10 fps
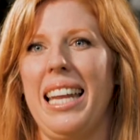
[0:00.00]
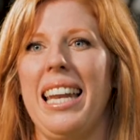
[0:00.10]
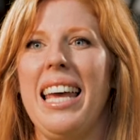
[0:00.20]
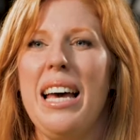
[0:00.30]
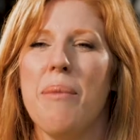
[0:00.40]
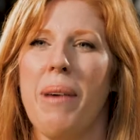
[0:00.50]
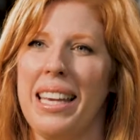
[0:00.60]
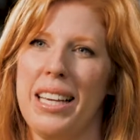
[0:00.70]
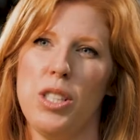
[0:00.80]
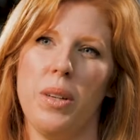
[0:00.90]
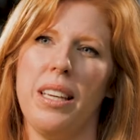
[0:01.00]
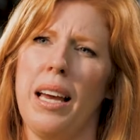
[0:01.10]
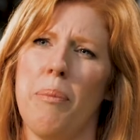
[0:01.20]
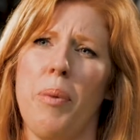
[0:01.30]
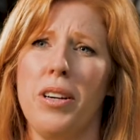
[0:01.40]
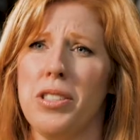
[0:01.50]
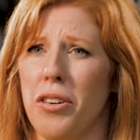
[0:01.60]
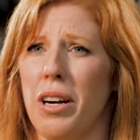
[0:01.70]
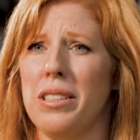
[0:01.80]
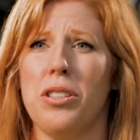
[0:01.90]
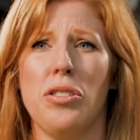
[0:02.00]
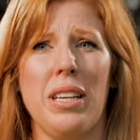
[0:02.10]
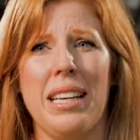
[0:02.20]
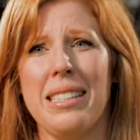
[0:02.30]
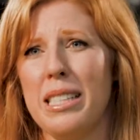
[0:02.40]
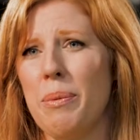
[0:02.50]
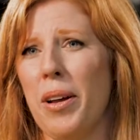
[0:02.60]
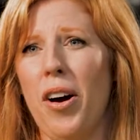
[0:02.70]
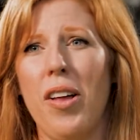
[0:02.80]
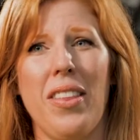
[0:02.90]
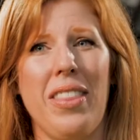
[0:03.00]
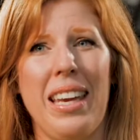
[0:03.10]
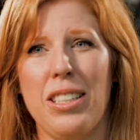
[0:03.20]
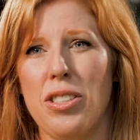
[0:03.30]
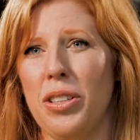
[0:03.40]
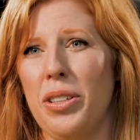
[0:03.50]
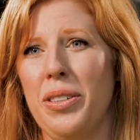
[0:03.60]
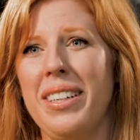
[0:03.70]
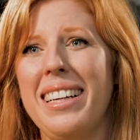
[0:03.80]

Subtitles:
and my kids would kick balls across the street because that's about all that they could do.